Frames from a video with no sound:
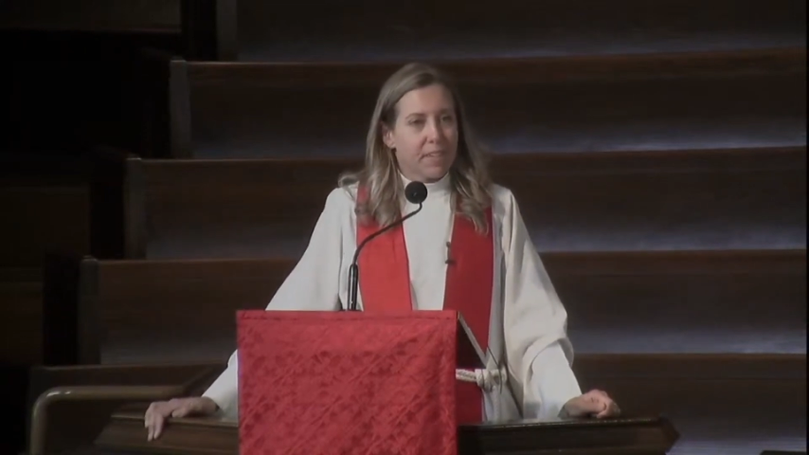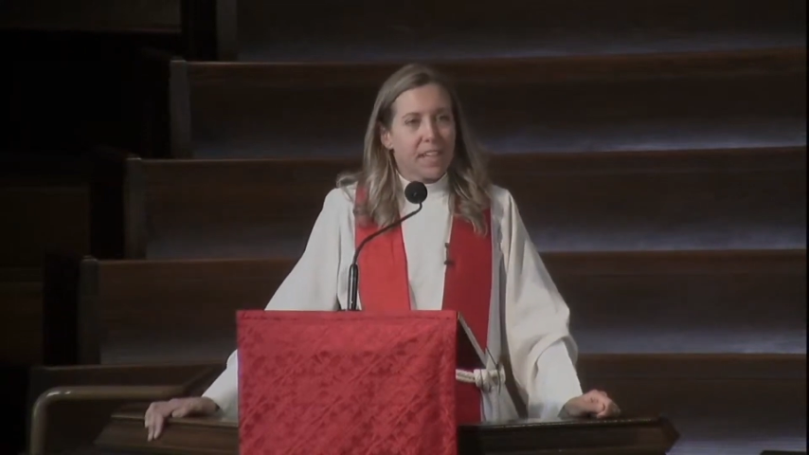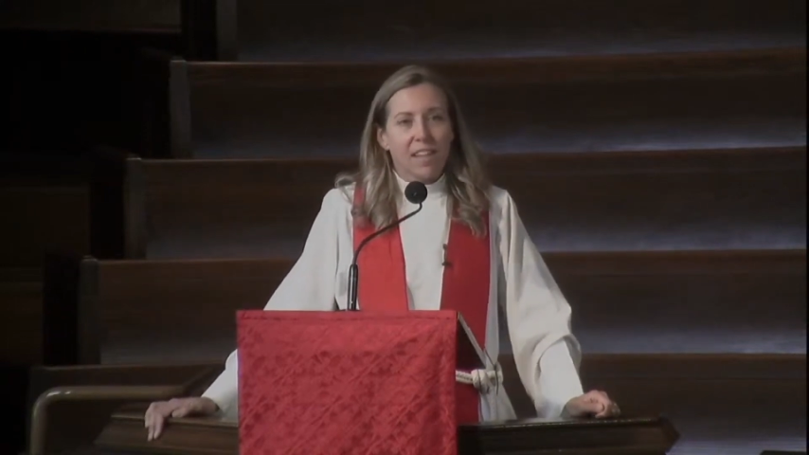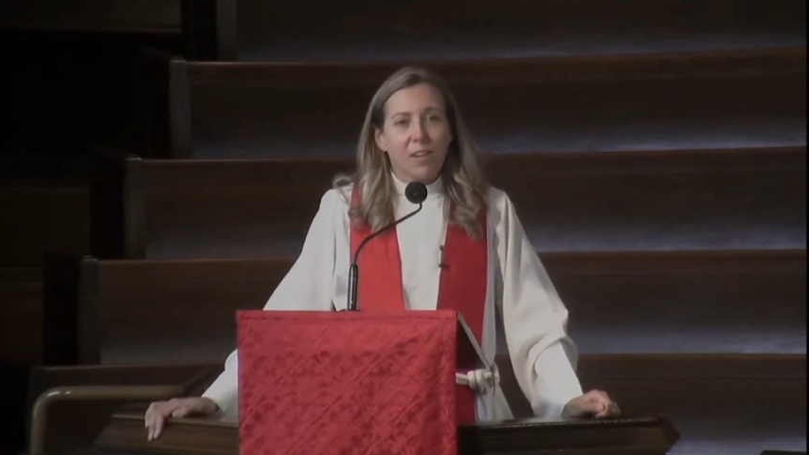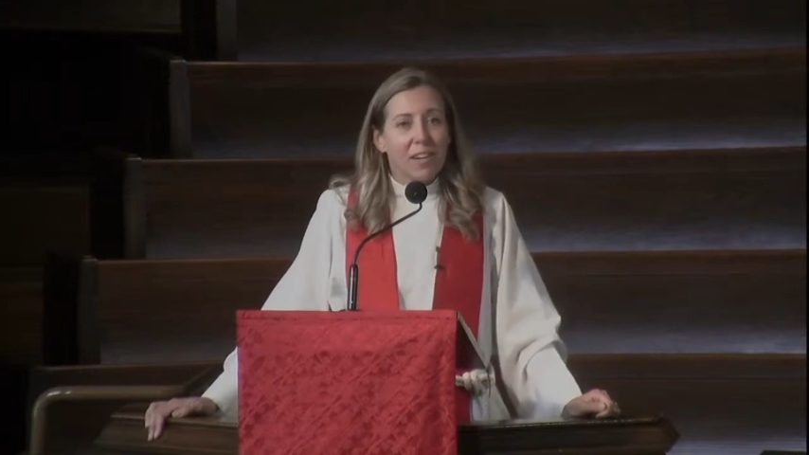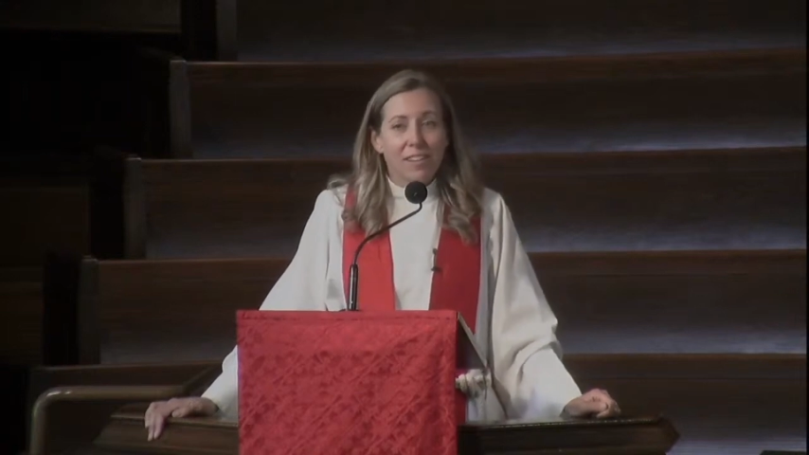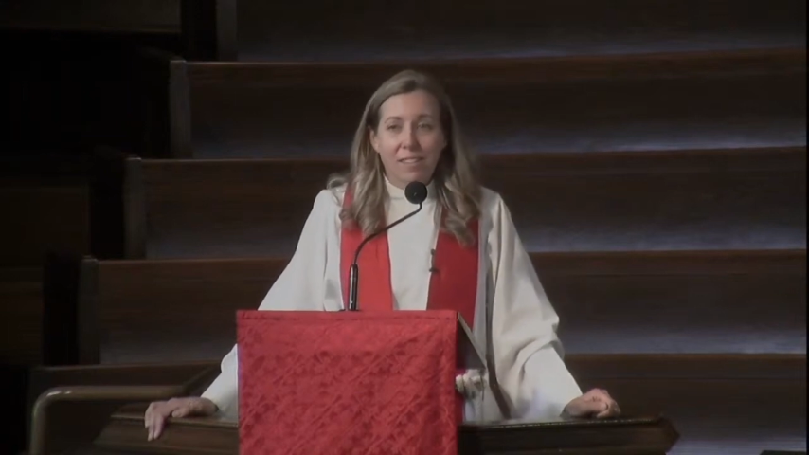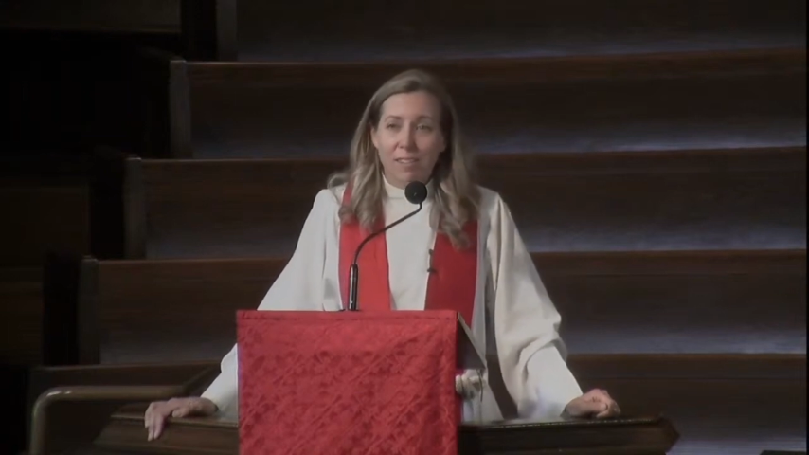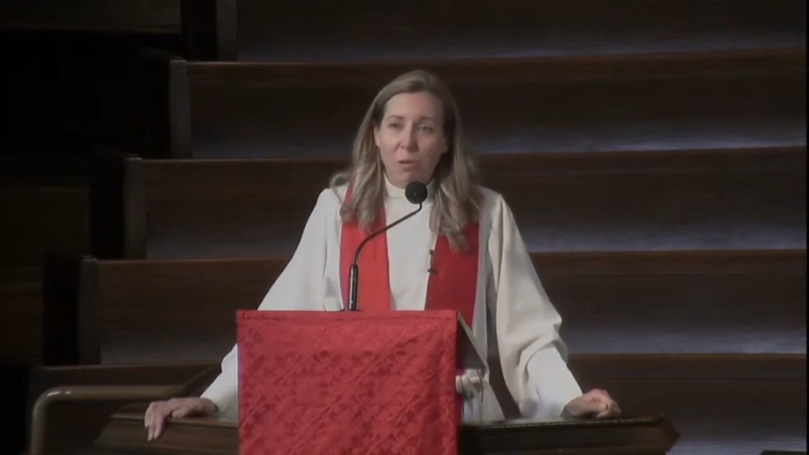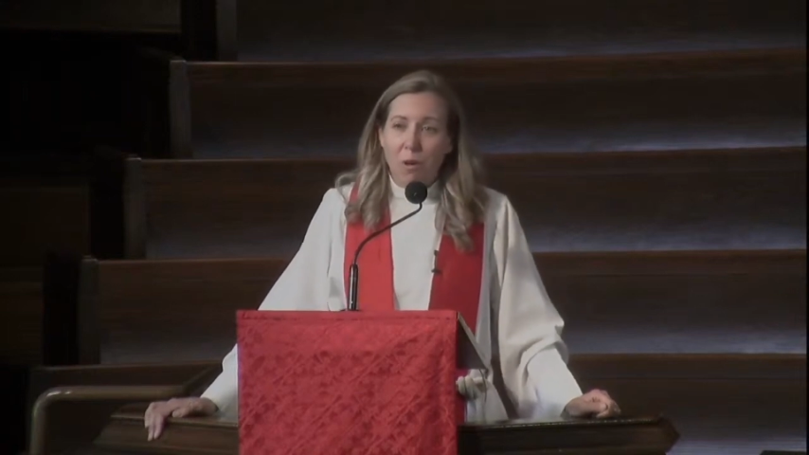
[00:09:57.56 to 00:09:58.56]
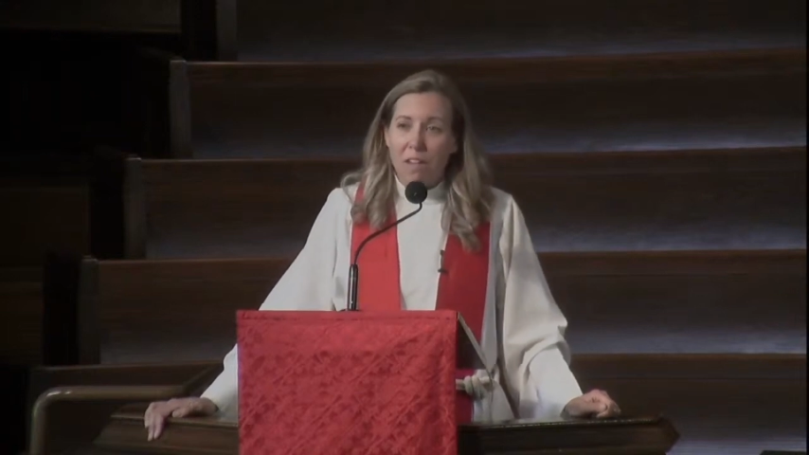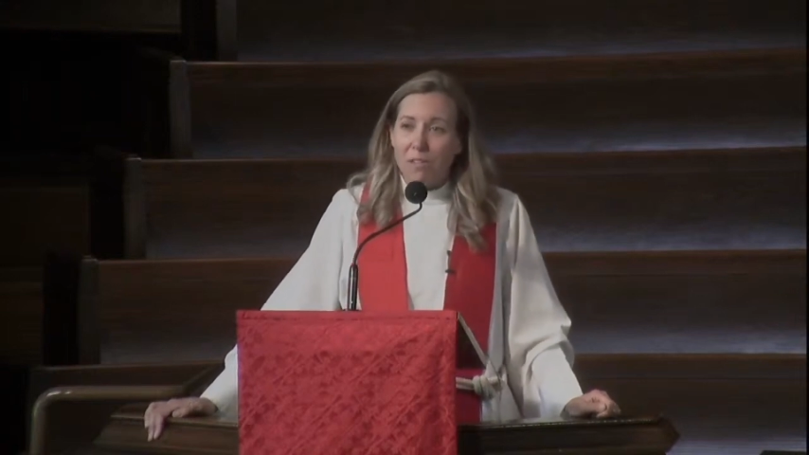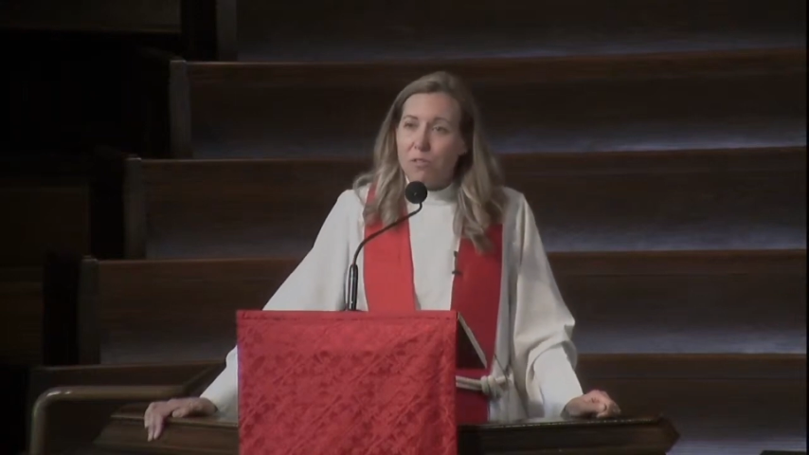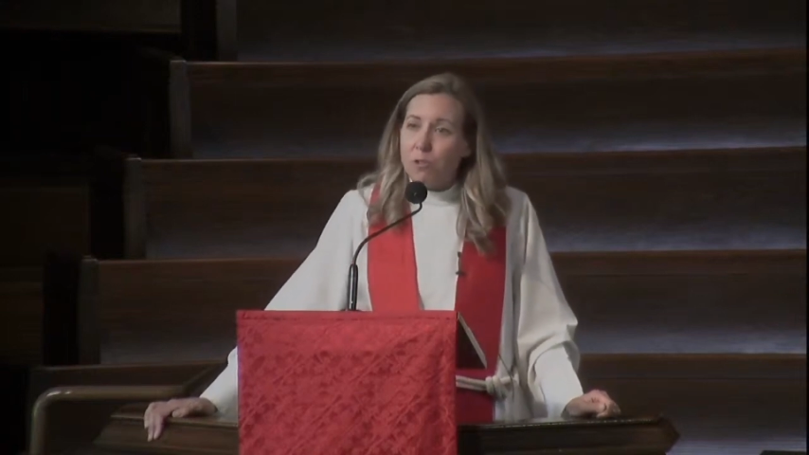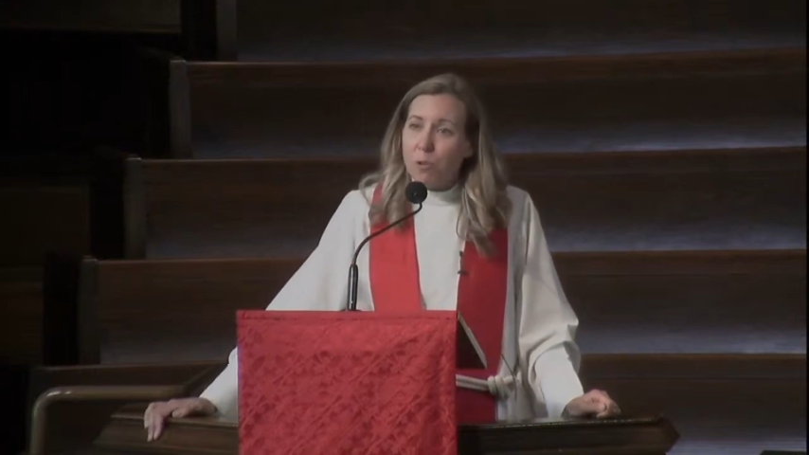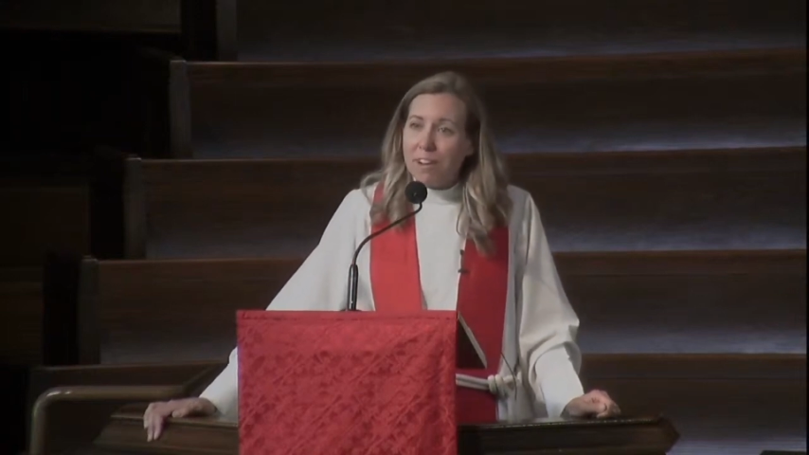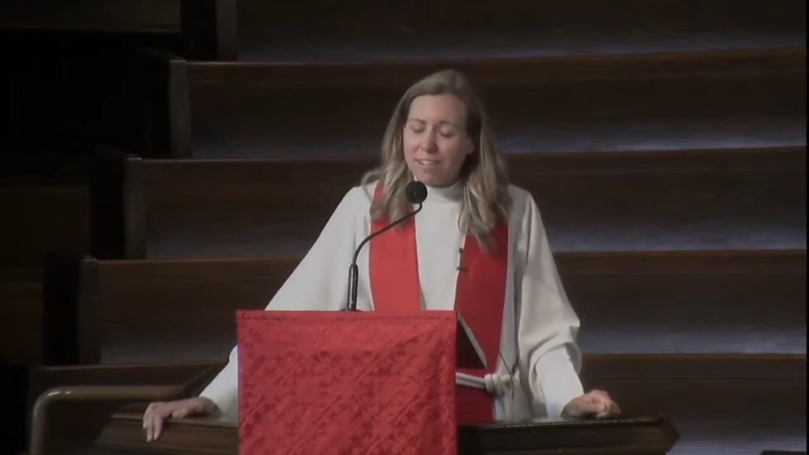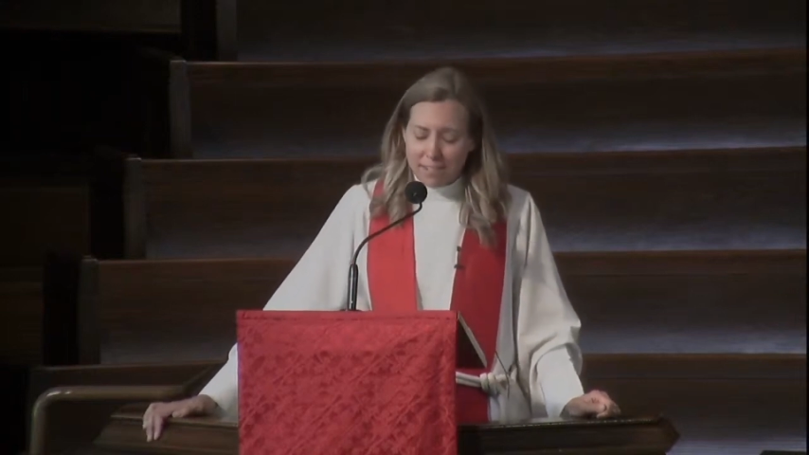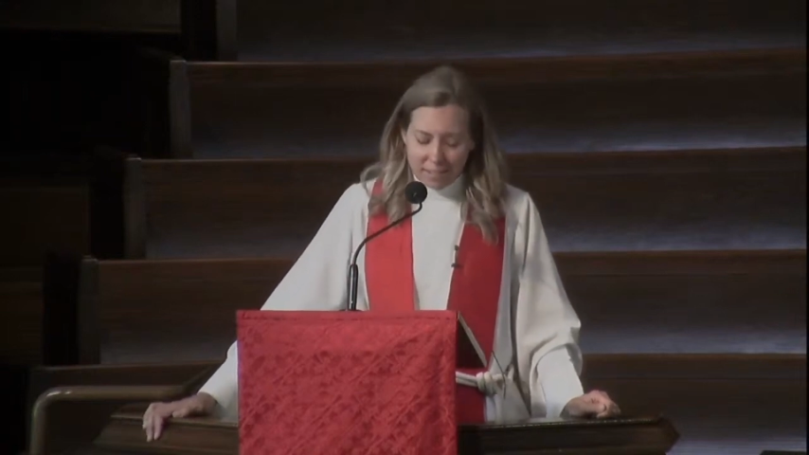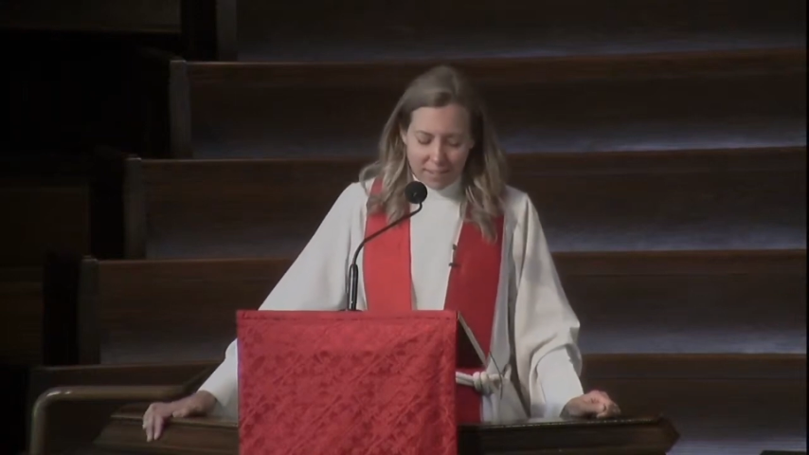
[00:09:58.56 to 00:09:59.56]
There is no other
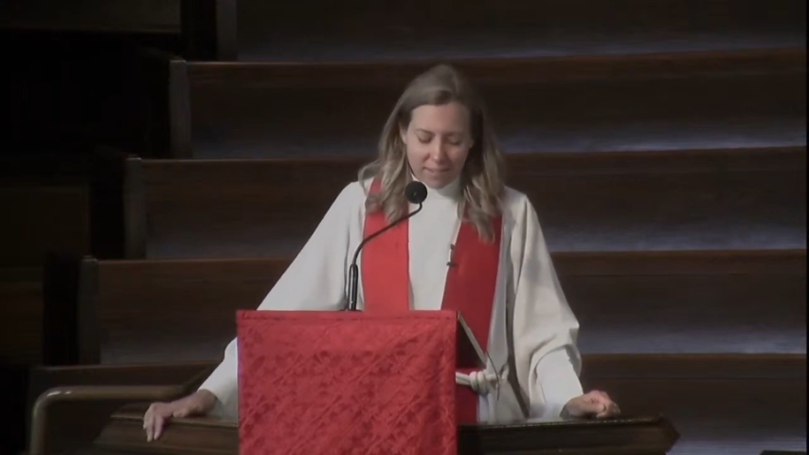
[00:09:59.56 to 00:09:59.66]
choice